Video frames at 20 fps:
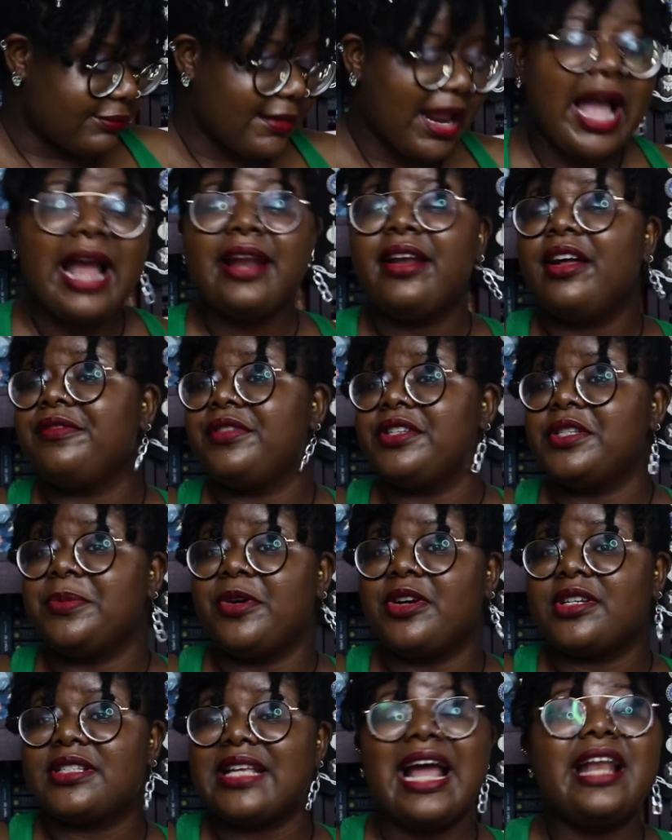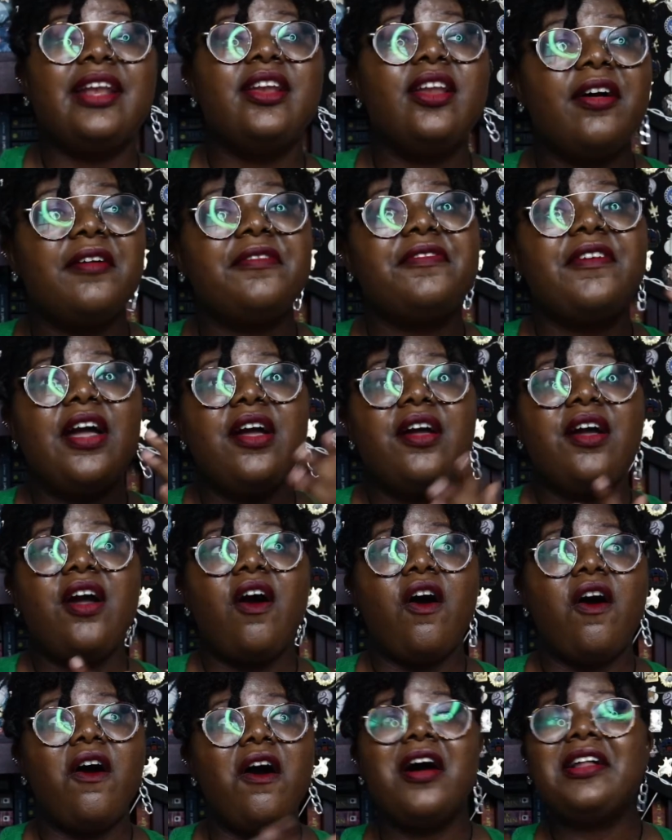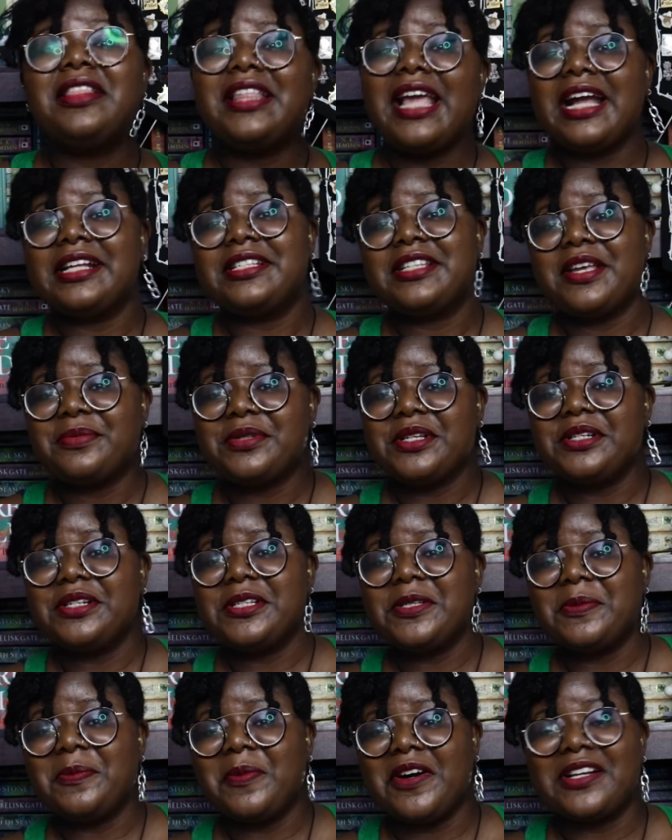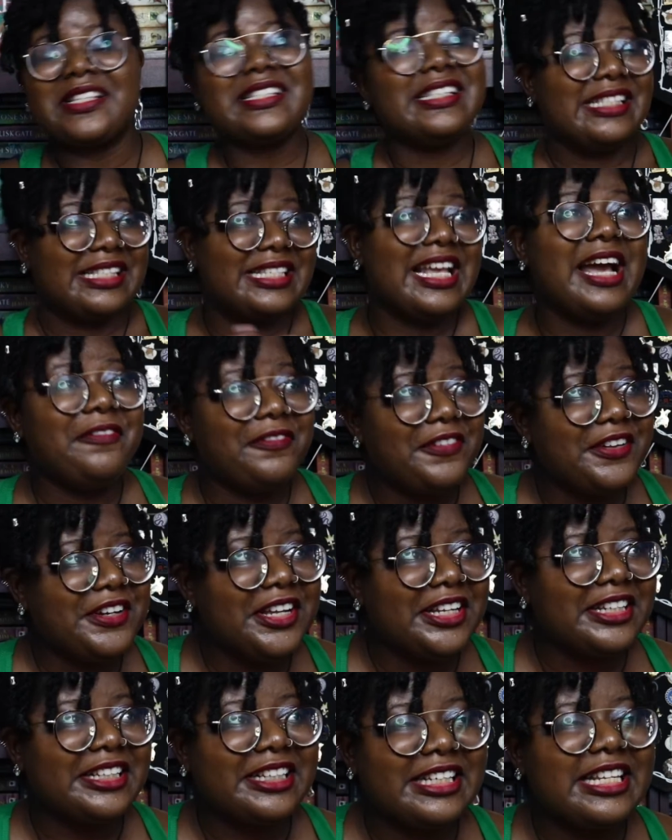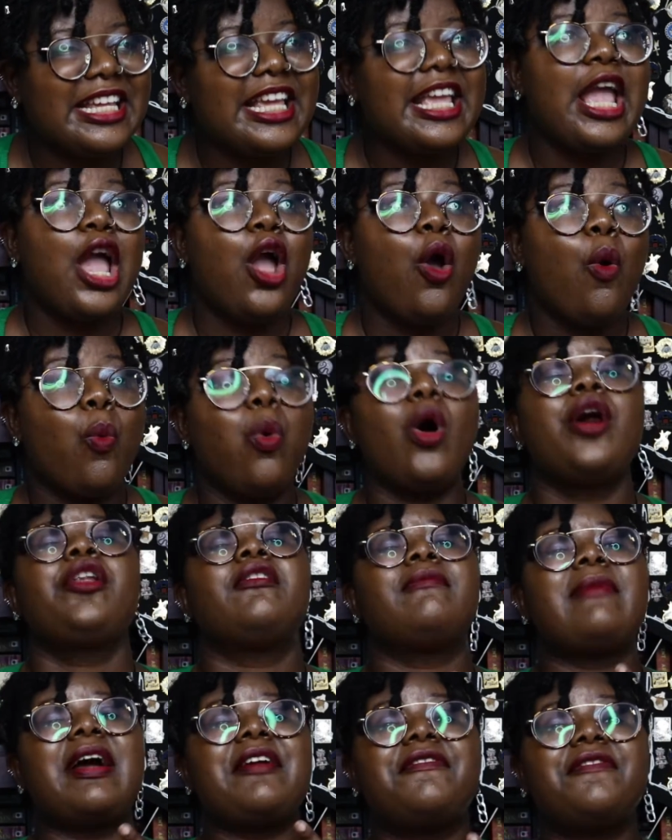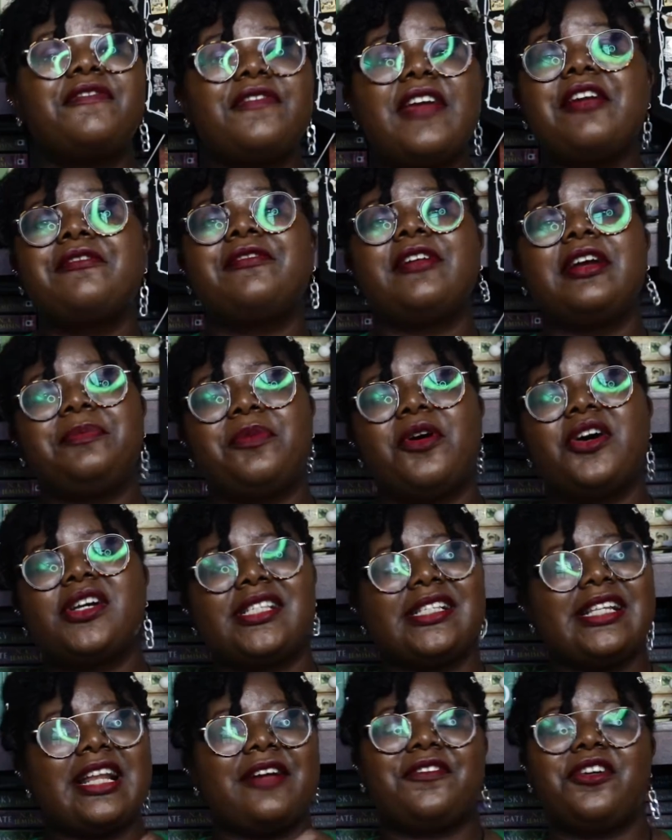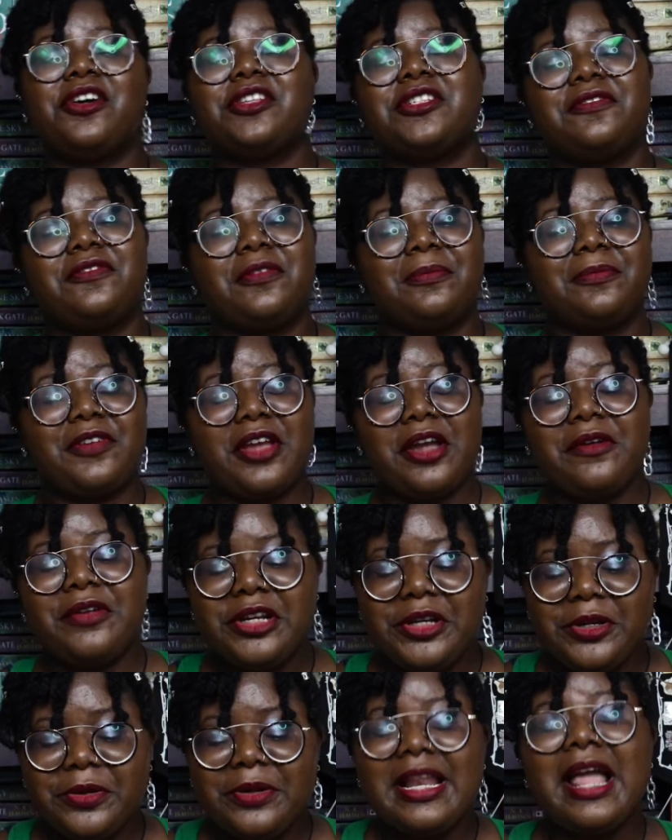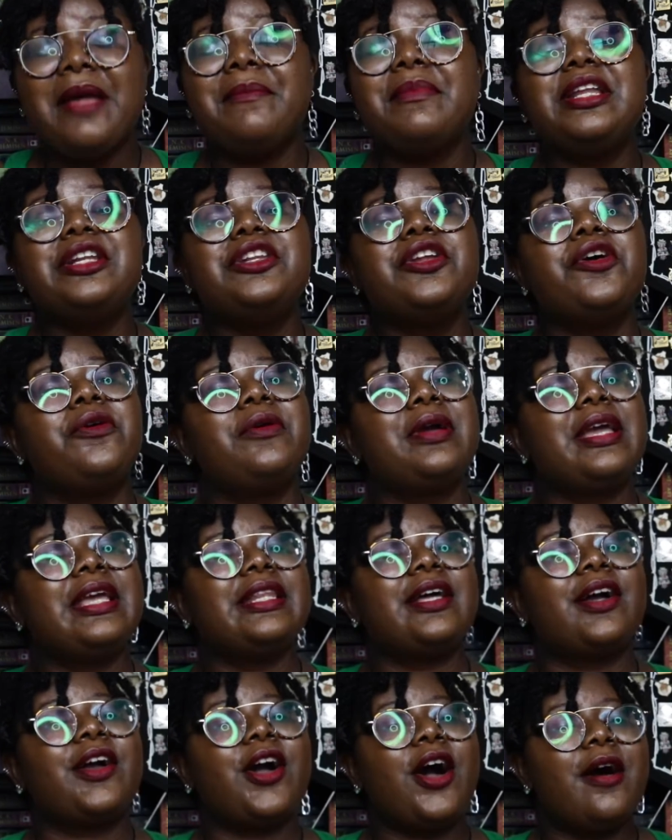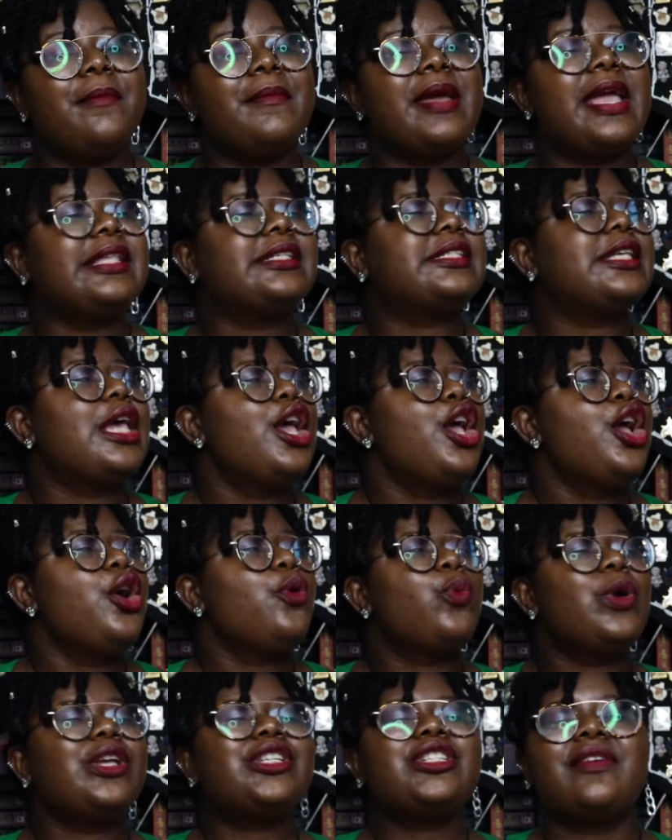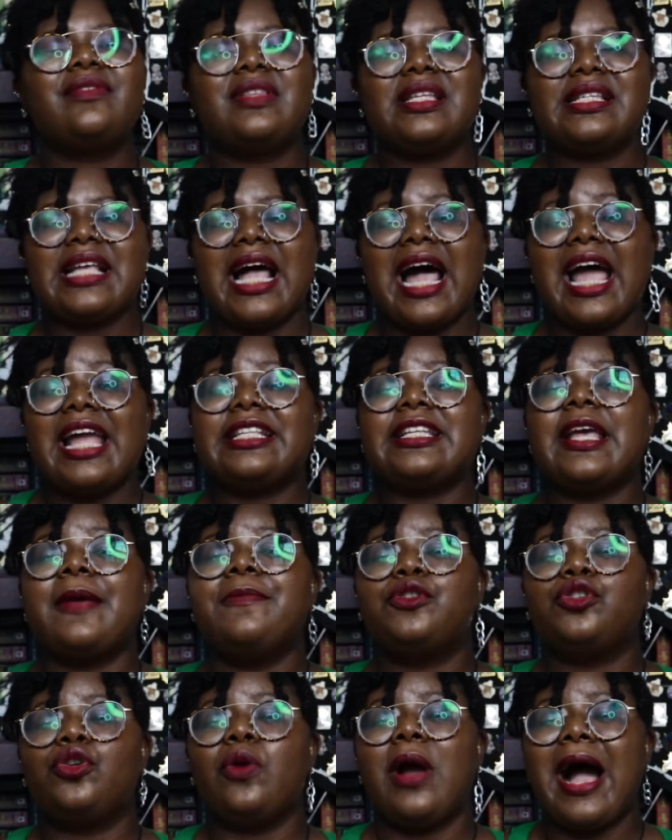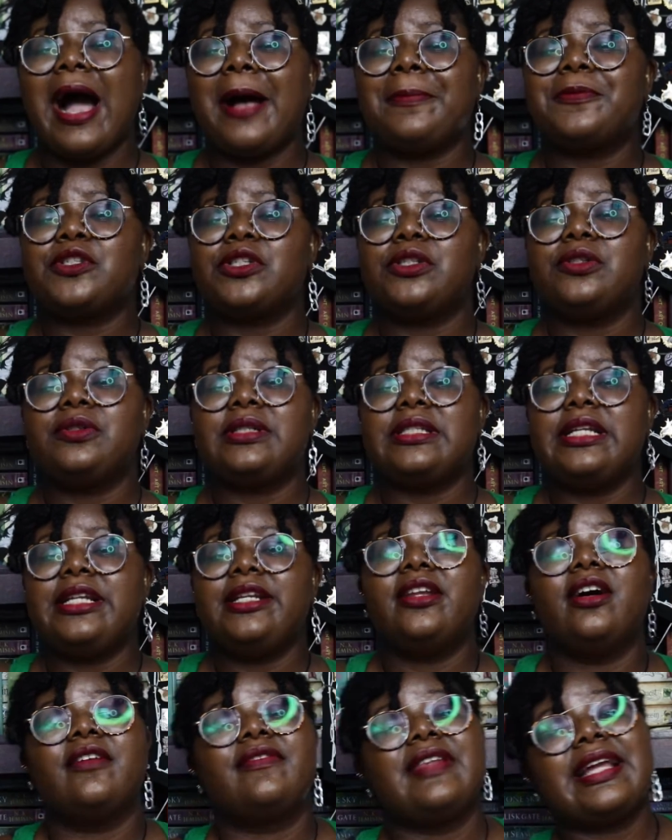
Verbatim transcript: I love this box. I love all the items in this box. Definitely one of my favorite boxes I've gotten from Fairy Loot. Let me know in the comments which of these items you absolutely love.